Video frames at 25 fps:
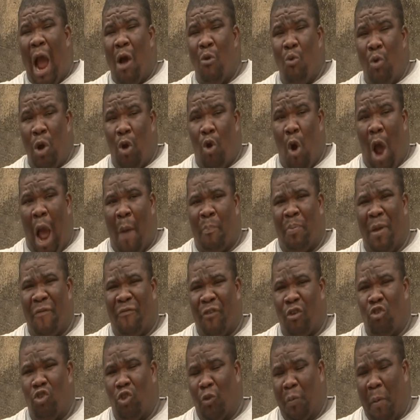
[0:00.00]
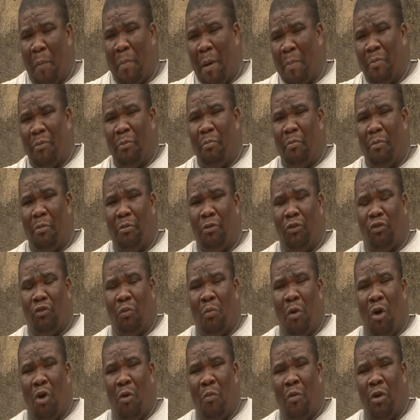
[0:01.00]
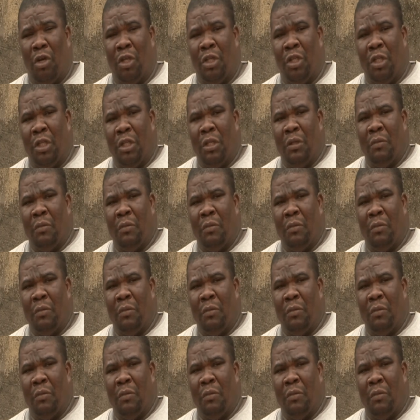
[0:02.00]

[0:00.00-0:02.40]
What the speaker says: we go appear for newspaper tomorrow morning.